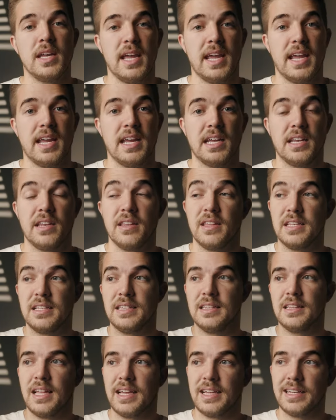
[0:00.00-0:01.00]
and the
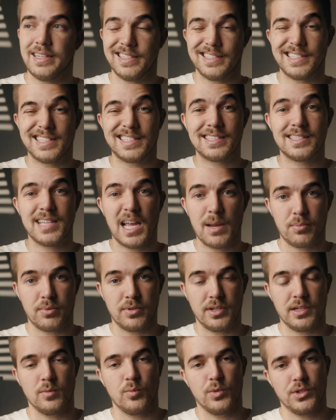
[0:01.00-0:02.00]
light is
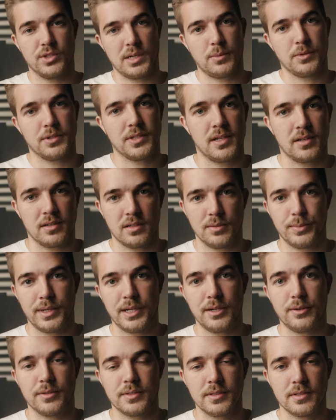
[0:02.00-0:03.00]
separate, which I will talk
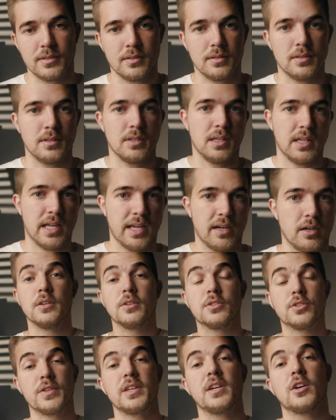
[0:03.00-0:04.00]
about later.
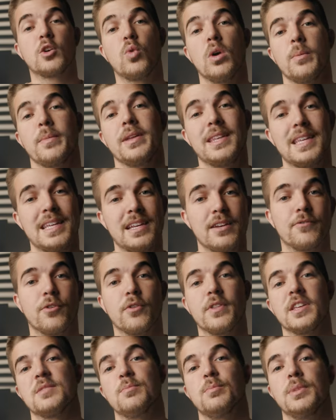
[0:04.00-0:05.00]
So the equipment needed for
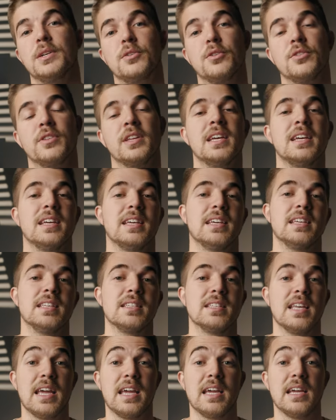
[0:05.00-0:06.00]
this build
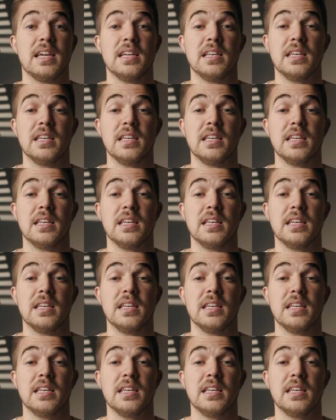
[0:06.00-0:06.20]
is a